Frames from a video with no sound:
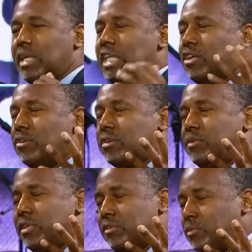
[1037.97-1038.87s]
And the only
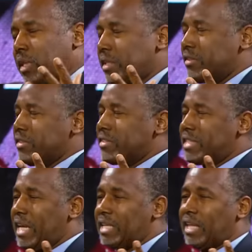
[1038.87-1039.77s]
reason we can
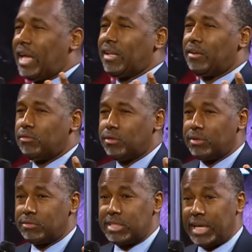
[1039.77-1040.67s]
sustain that level
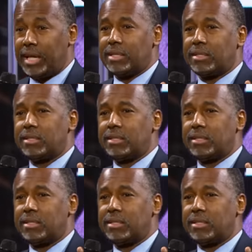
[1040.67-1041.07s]
of debt